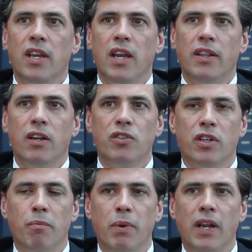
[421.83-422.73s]
And there's an
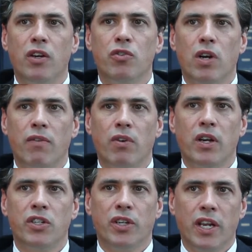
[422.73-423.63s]
impaired driver
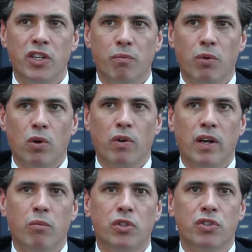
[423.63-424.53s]
education
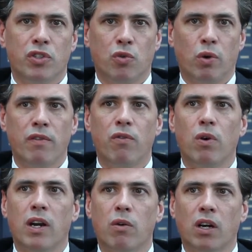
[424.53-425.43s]
program, which is a
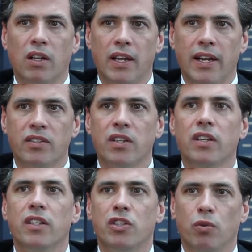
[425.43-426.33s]
24-hour class
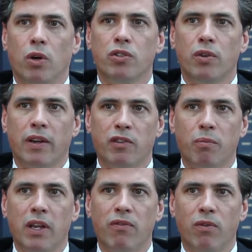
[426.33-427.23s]
that you also have to
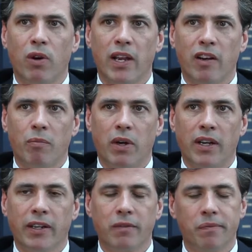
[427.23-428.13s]
pay for out of pocket.